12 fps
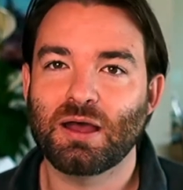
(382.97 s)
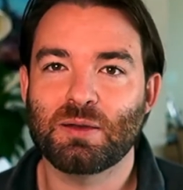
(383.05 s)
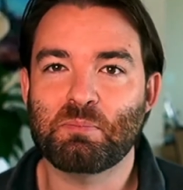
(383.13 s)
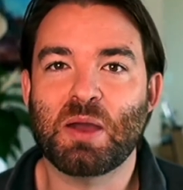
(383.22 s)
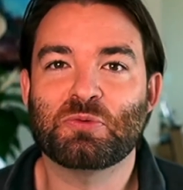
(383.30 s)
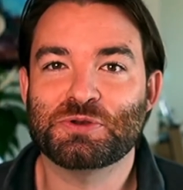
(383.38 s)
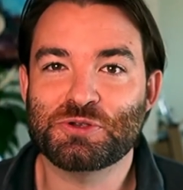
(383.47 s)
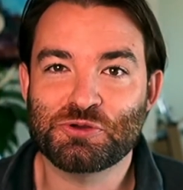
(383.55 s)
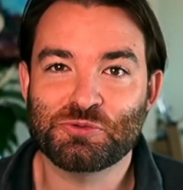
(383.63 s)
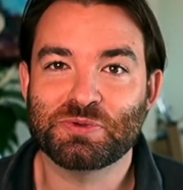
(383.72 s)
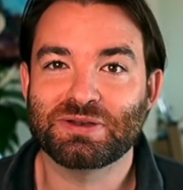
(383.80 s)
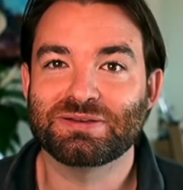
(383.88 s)
Mount
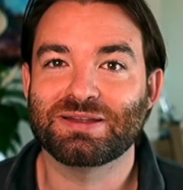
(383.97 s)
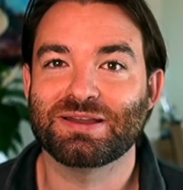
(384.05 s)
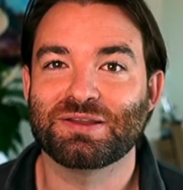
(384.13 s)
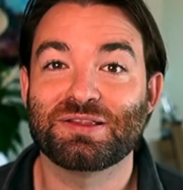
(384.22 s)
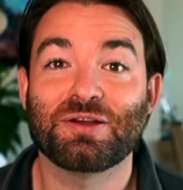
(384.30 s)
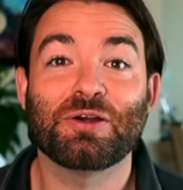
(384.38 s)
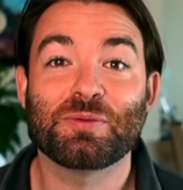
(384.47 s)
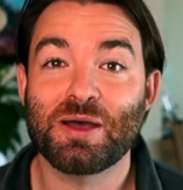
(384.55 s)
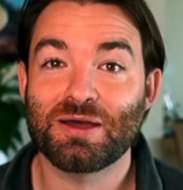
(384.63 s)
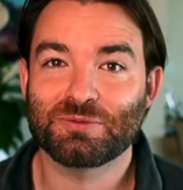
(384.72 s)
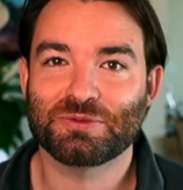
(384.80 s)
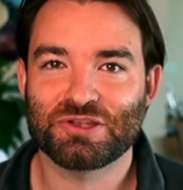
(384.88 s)
Doom and
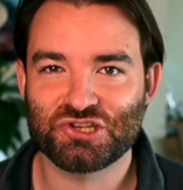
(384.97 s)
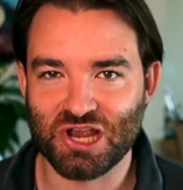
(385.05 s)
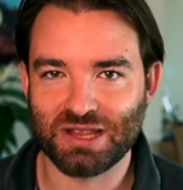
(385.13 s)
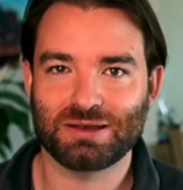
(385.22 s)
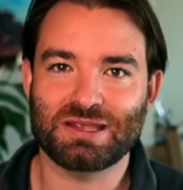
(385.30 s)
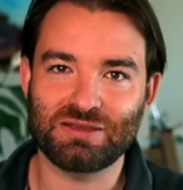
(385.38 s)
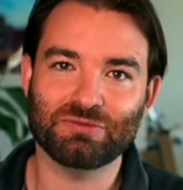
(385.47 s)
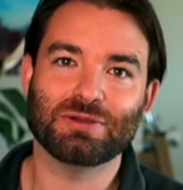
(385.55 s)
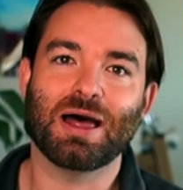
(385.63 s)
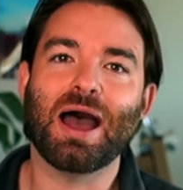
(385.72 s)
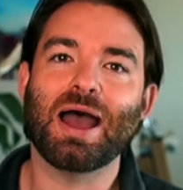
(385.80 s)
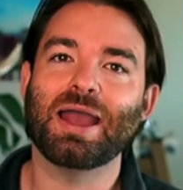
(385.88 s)
Saruman with the giant evil
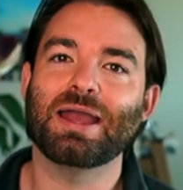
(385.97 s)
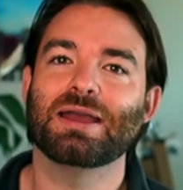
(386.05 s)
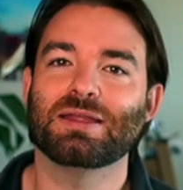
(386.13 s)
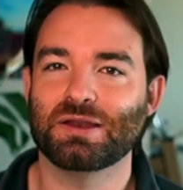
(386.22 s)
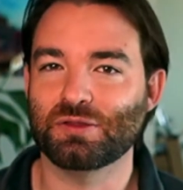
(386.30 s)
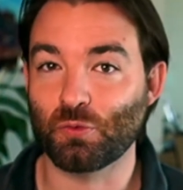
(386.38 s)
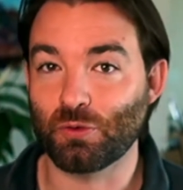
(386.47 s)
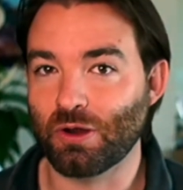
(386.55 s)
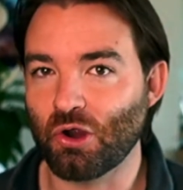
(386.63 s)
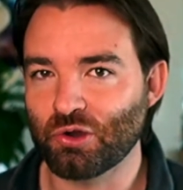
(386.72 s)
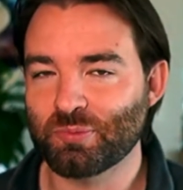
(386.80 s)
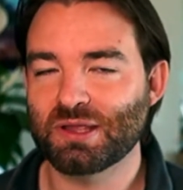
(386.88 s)
eye and his orc
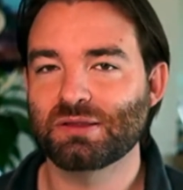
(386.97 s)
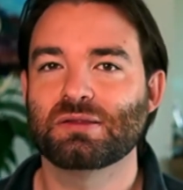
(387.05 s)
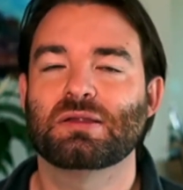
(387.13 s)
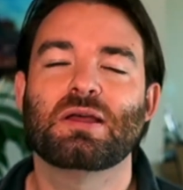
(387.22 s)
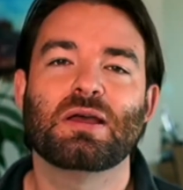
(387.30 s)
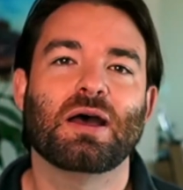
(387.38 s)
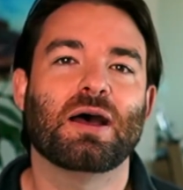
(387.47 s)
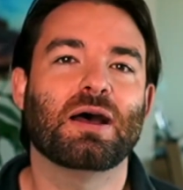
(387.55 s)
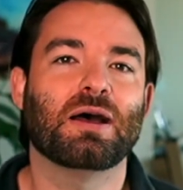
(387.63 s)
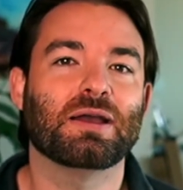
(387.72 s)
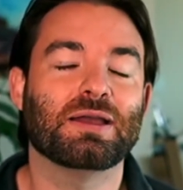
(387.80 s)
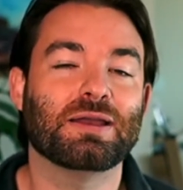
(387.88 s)
armies.
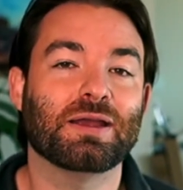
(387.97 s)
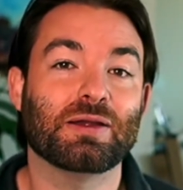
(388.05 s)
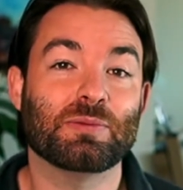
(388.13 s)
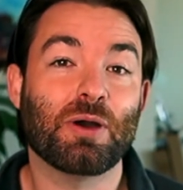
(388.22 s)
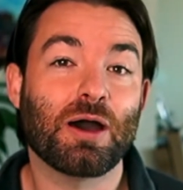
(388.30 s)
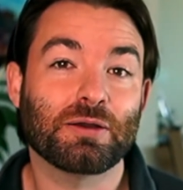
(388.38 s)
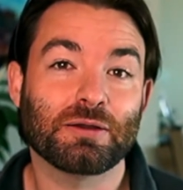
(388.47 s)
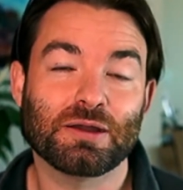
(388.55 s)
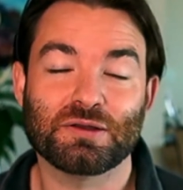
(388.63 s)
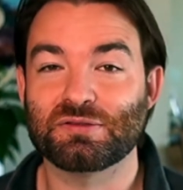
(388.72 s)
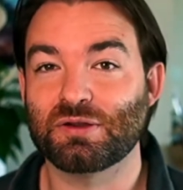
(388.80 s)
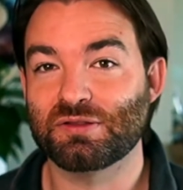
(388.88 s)
In Harry Potter, it
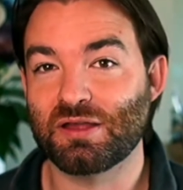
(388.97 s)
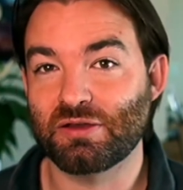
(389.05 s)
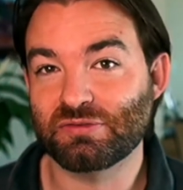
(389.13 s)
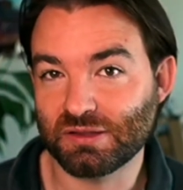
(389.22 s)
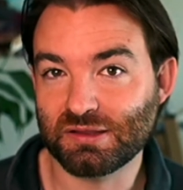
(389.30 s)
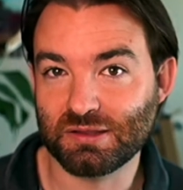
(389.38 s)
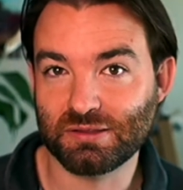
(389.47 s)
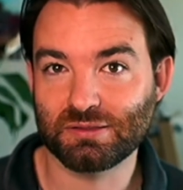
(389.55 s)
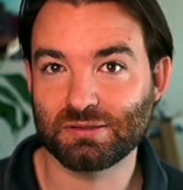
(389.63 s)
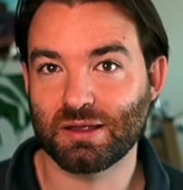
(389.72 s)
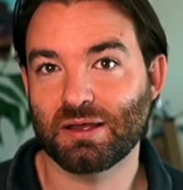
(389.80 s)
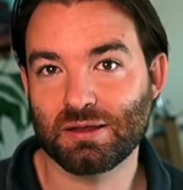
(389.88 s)
starts off as his
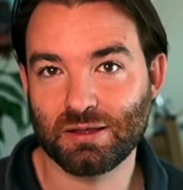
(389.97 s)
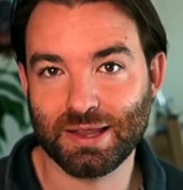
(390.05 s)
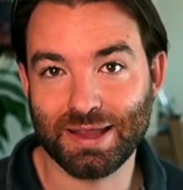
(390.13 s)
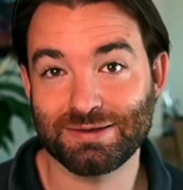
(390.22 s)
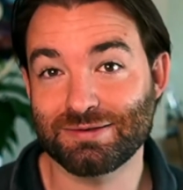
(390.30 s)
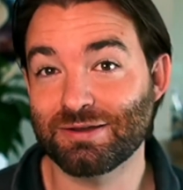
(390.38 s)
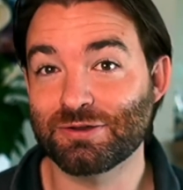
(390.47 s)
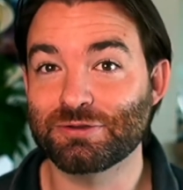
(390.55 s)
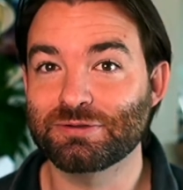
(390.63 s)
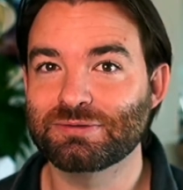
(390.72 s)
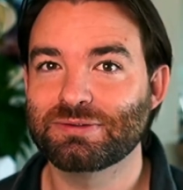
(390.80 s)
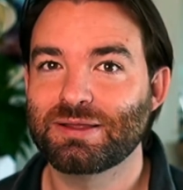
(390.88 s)
aunt and
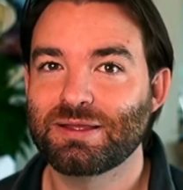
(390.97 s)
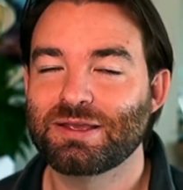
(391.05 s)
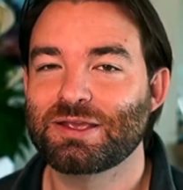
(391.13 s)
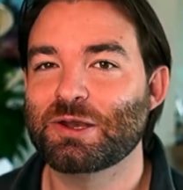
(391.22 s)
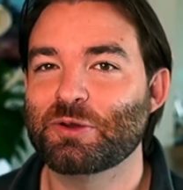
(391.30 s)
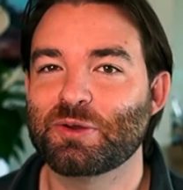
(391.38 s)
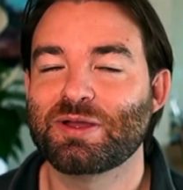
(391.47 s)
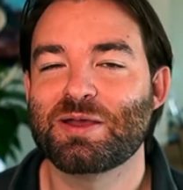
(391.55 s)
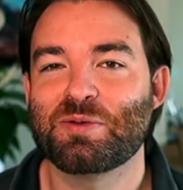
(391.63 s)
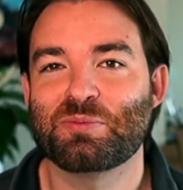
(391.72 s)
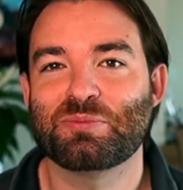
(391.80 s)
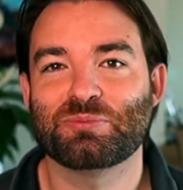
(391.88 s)
uncle,
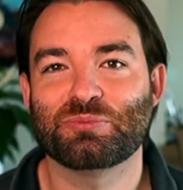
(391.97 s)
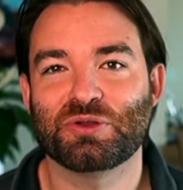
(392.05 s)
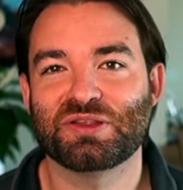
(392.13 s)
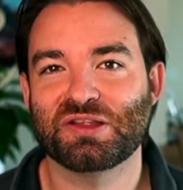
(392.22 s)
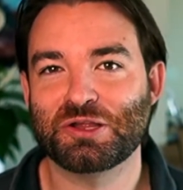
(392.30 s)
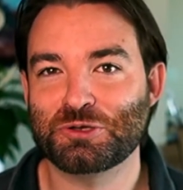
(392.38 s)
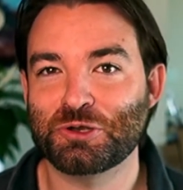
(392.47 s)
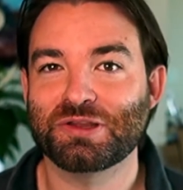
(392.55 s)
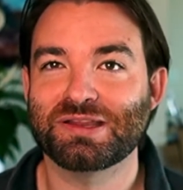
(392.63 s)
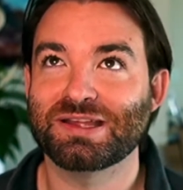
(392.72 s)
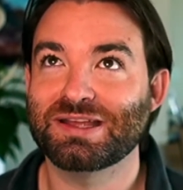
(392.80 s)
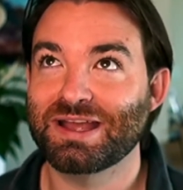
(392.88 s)
Priscilla
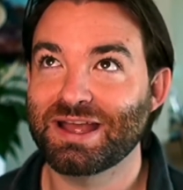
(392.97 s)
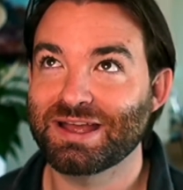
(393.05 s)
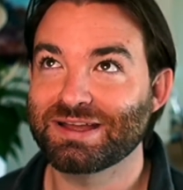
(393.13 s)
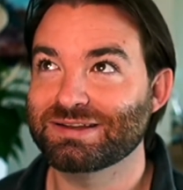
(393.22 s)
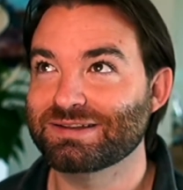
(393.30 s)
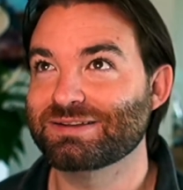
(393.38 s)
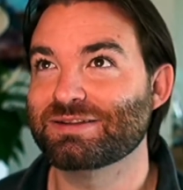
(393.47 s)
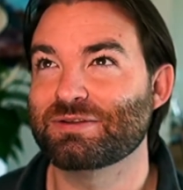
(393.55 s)
Dursley and